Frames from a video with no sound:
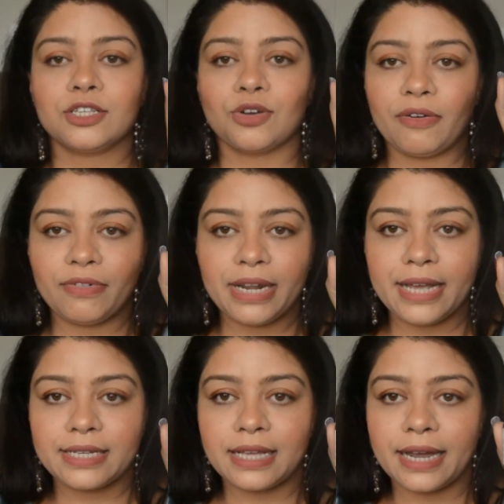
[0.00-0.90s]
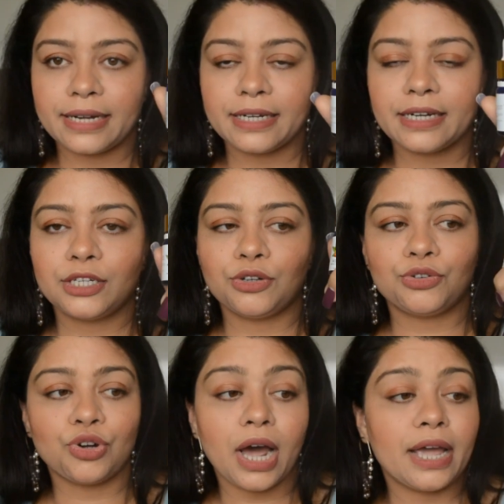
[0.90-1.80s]
So I'm very excited
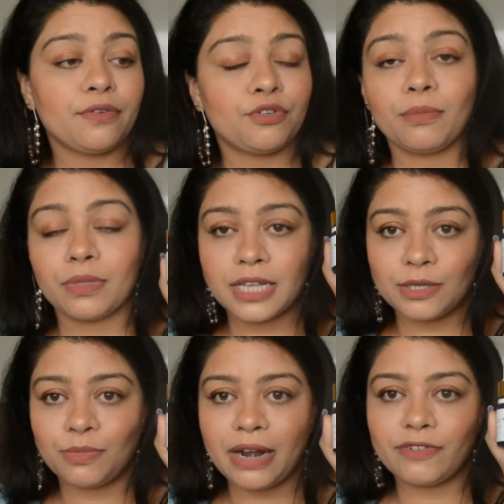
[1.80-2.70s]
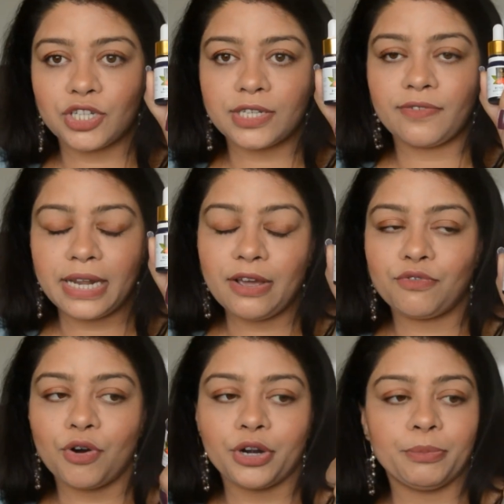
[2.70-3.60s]
to try from this brand, which is a
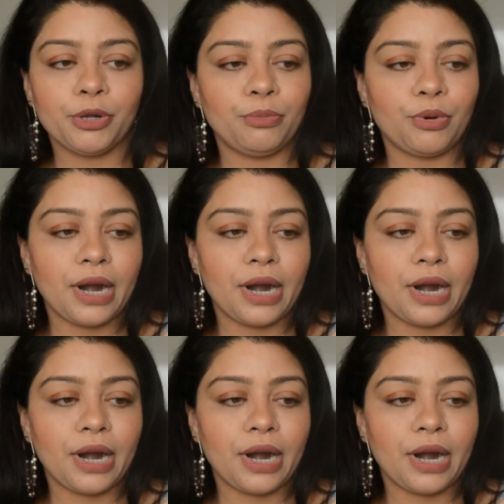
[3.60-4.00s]
very affordable